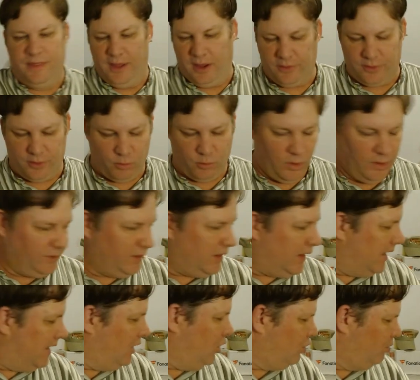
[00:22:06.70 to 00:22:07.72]
the other one
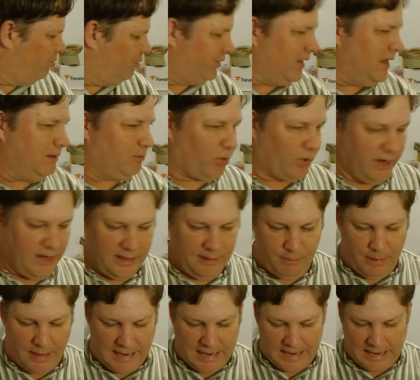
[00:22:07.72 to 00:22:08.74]
that I hope they
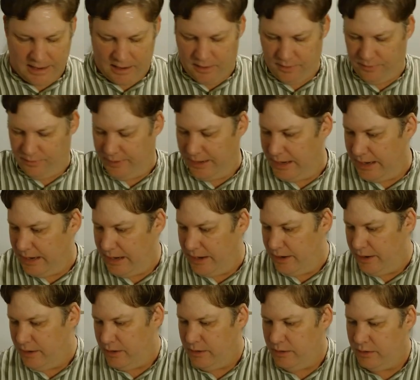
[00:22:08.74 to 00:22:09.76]
bring back,
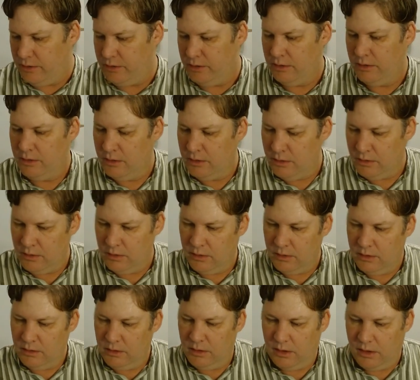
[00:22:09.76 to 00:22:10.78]
then
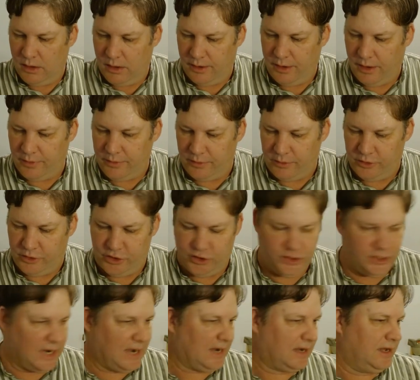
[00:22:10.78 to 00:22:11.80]
another
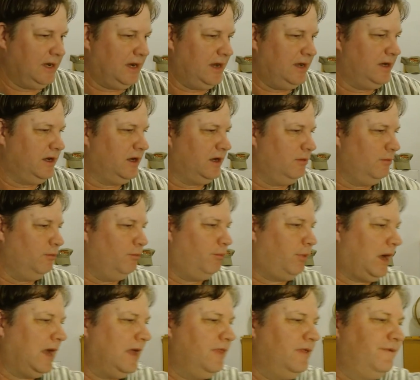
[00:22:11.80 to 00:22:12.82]
jacket. I didn't
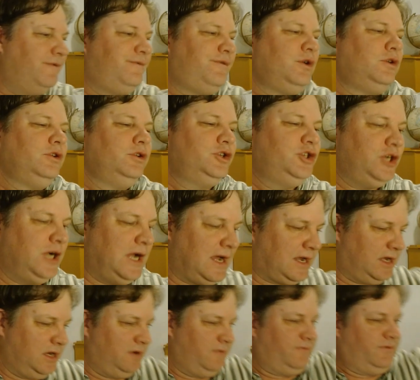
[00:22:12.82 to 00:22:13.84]
buy the full
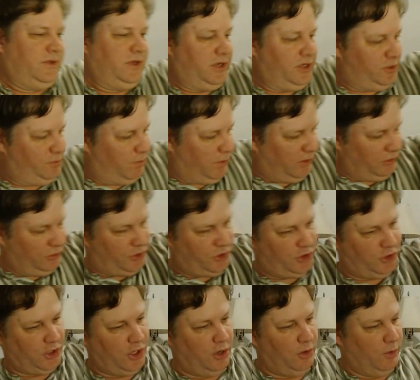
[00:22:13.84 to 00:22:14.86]
jacket of this, but I'll
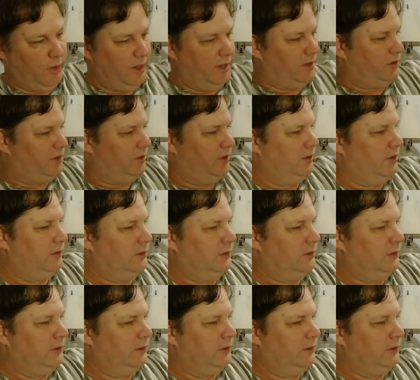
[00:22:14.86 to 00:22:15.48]
show it.